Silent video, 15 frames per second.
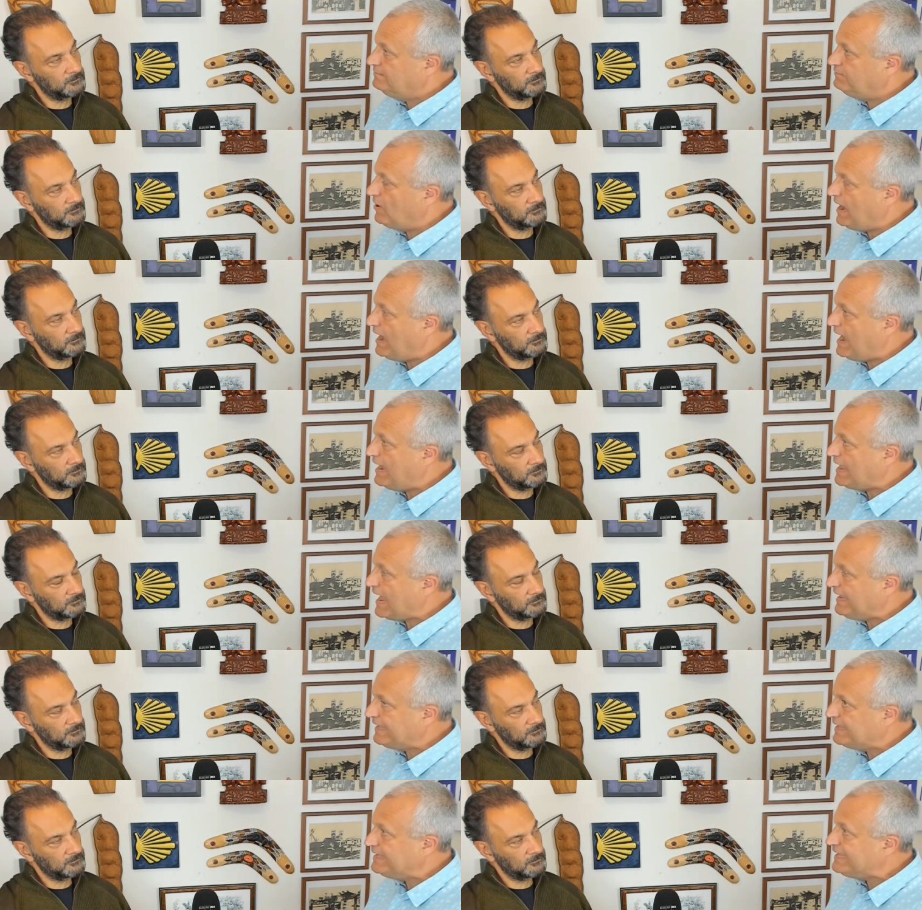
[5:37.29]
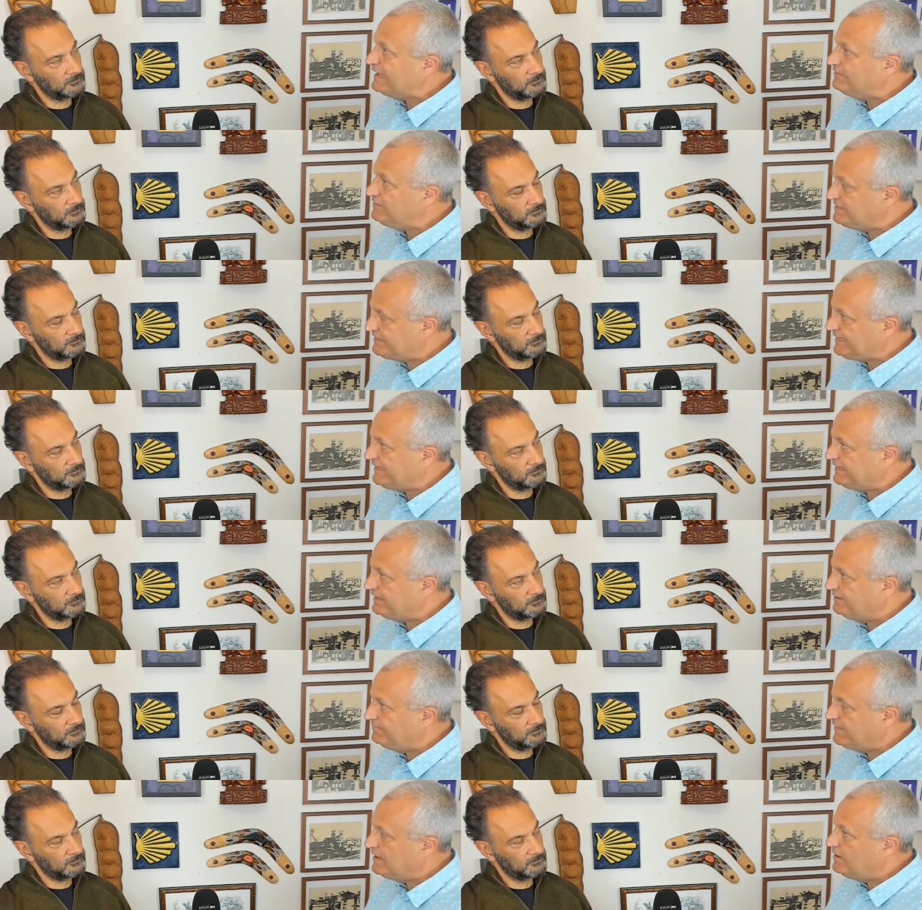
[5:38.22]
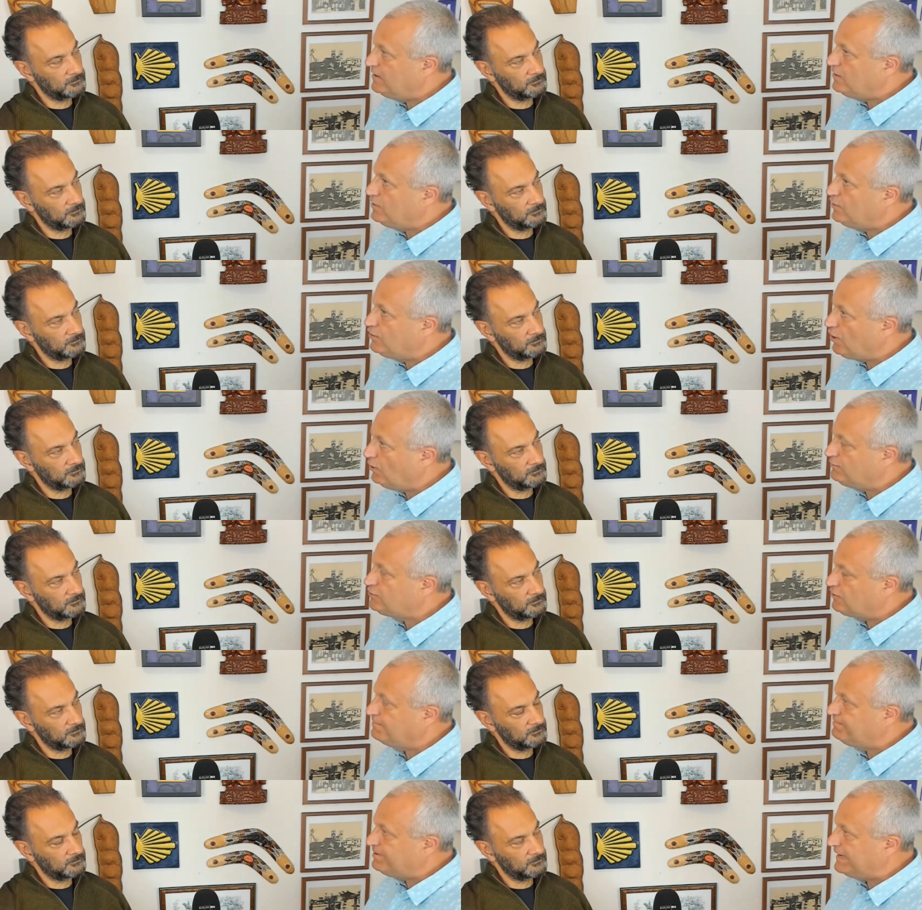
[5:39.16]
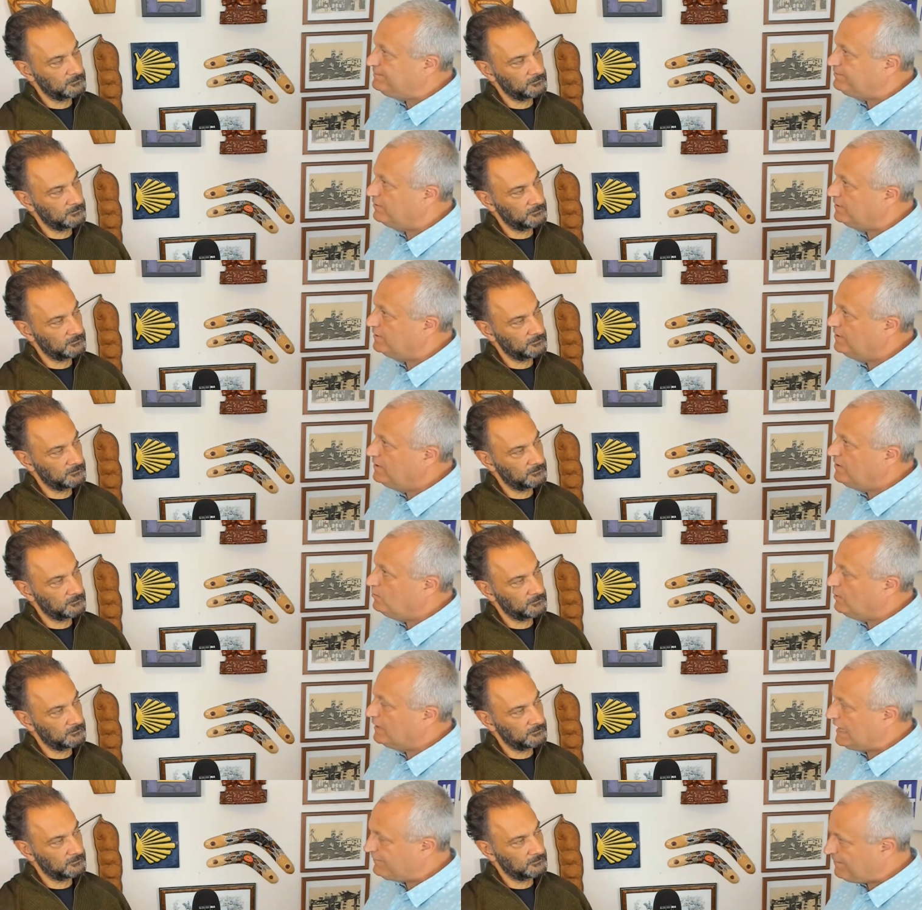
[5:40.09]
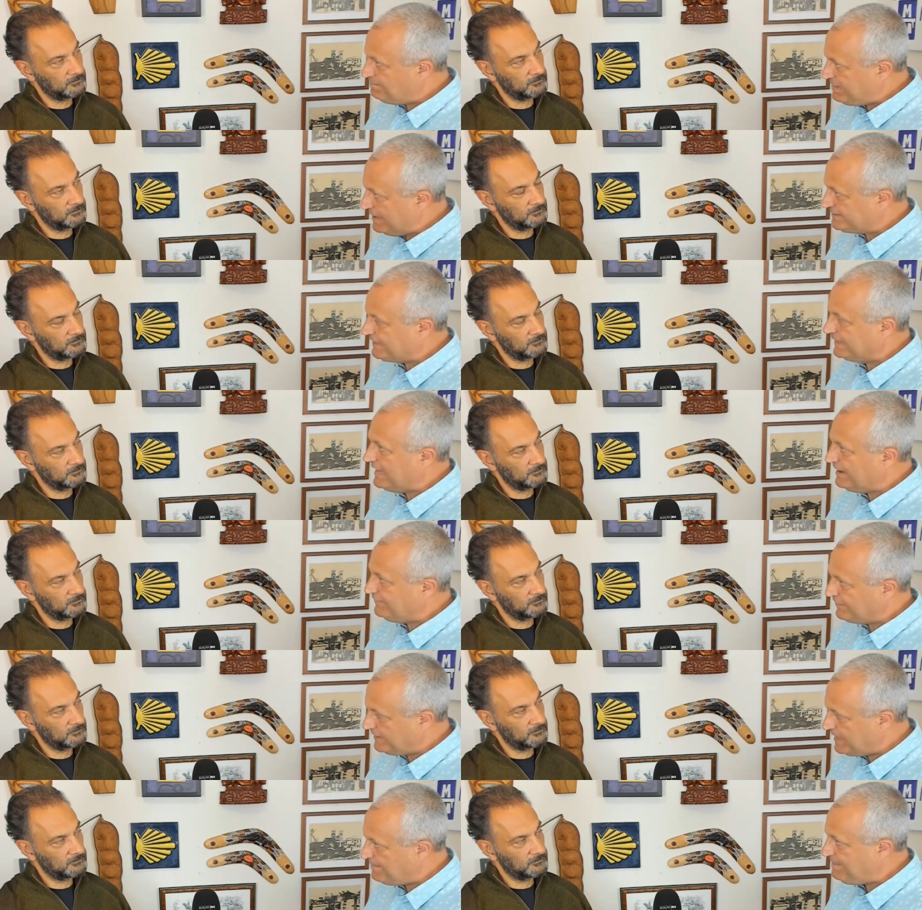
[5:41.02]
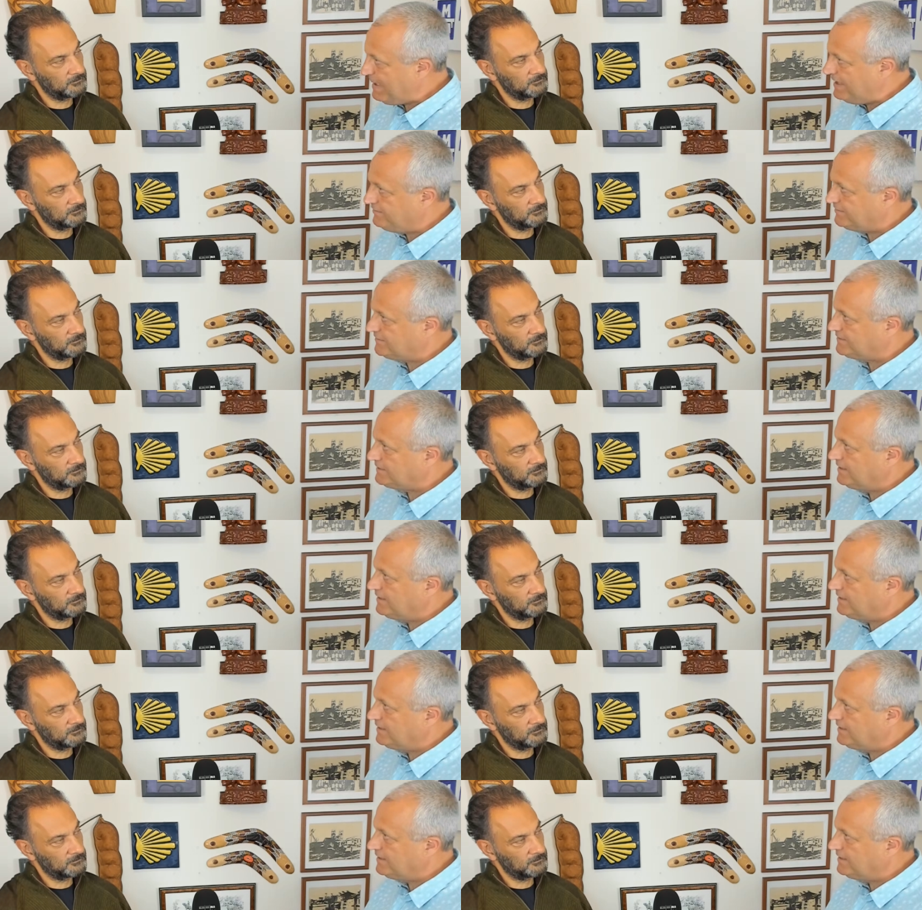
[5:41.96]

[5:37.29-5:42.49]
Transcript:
Speaker 1: But I, I can guarantee those young people will have a better life than their parents.